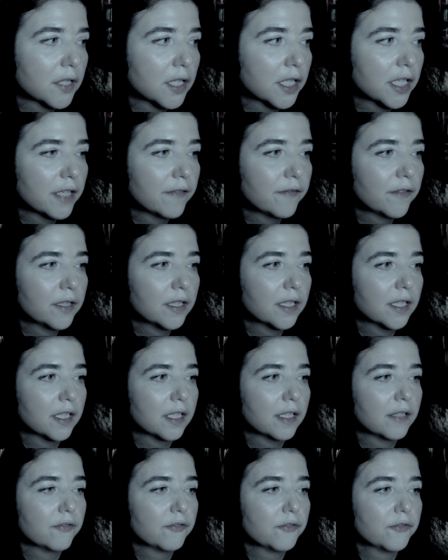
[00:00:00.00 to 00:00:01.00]
Even
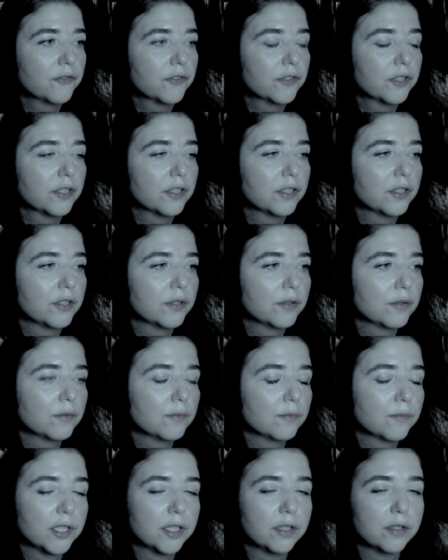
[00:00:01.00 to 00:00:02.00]
if you
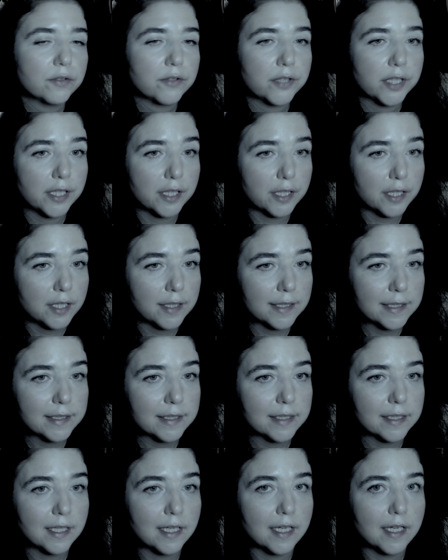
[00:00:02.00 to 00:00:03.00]
may not think
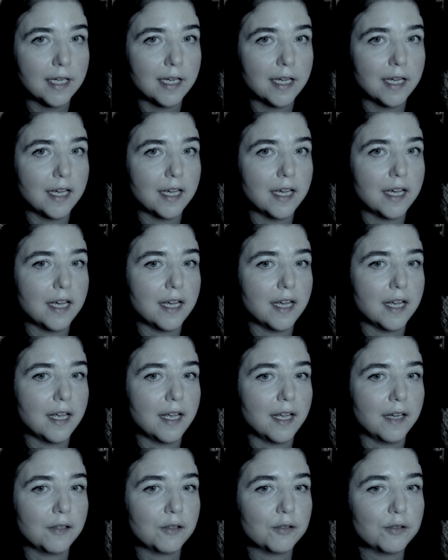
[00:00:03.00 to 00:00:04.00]
it's
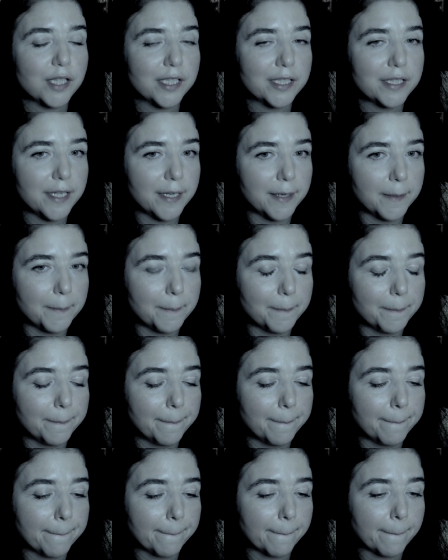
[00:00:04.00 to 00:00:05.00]
a good idea,
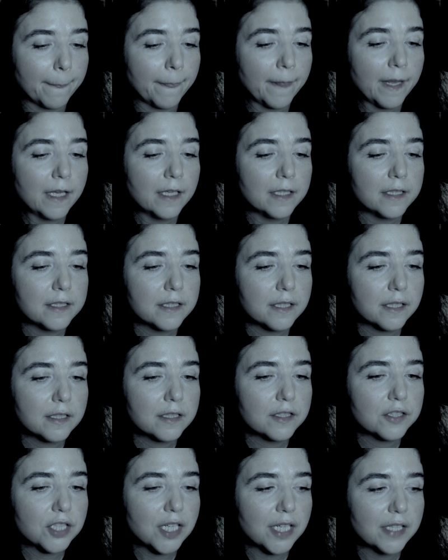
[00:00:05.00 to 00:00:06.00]
still
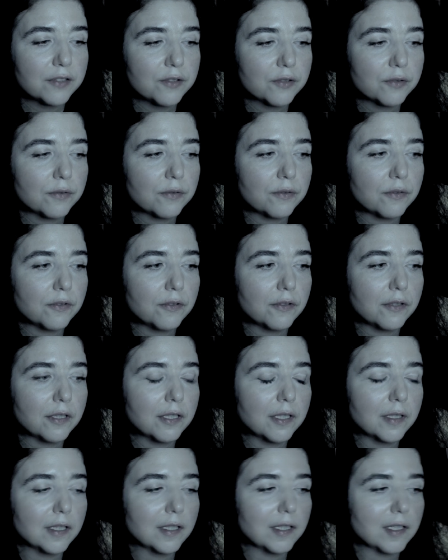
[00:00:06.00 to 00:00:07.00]
try to
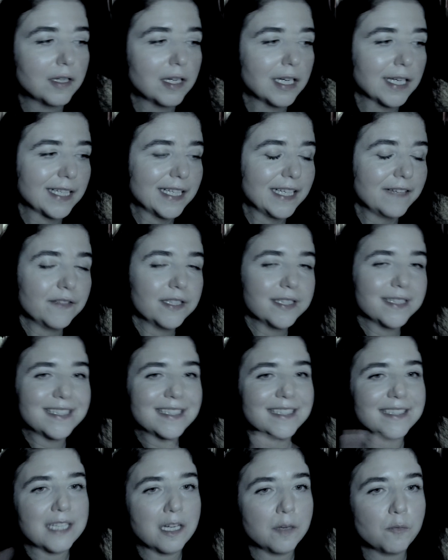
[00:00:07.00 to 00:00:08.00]
give it
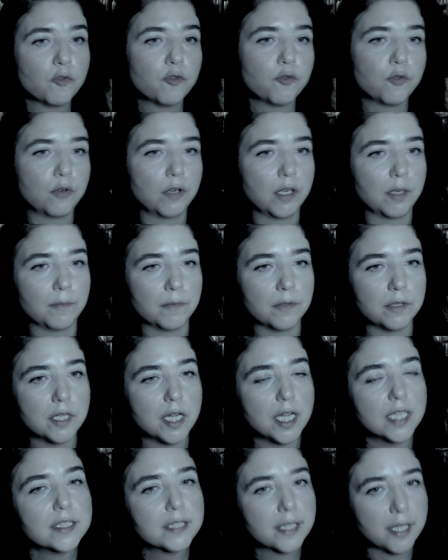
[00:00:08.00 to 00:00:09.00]
some form,
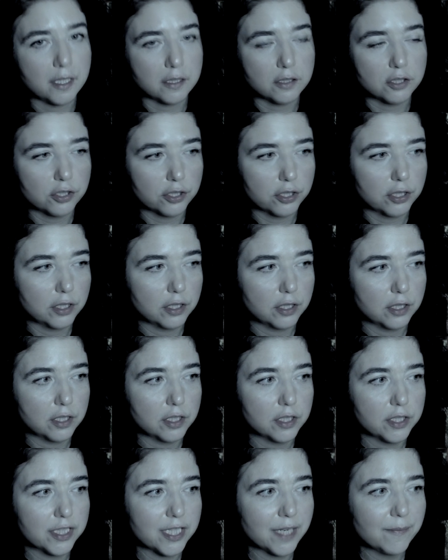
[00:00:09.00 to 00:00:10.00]
a sketch,
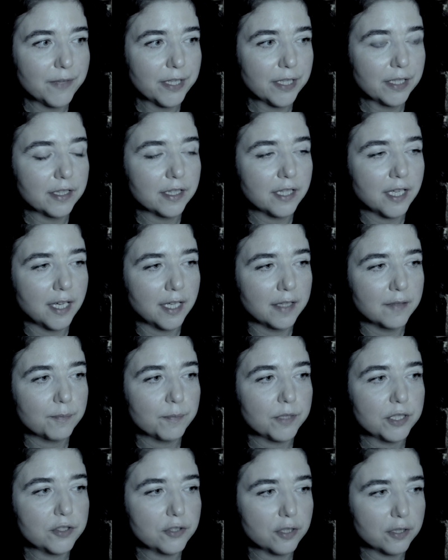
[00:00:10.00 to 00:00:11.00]
something that
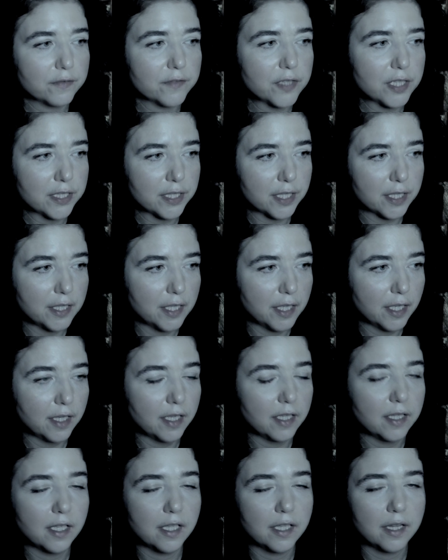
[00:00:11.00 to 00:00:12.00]
preserves this idea
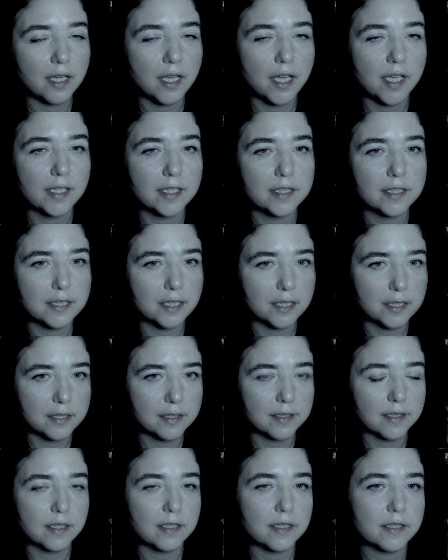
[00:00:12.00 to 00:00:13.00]
that it
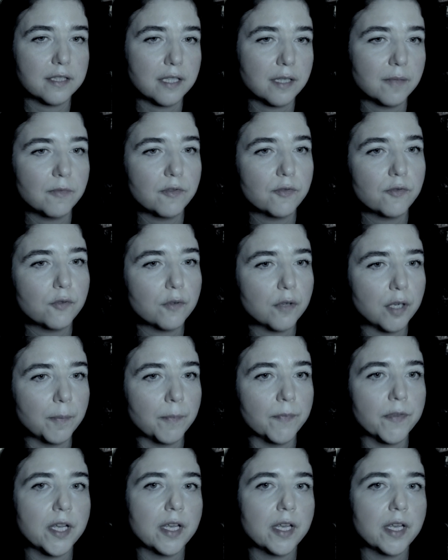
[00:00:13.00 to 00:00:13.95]
exists in some form,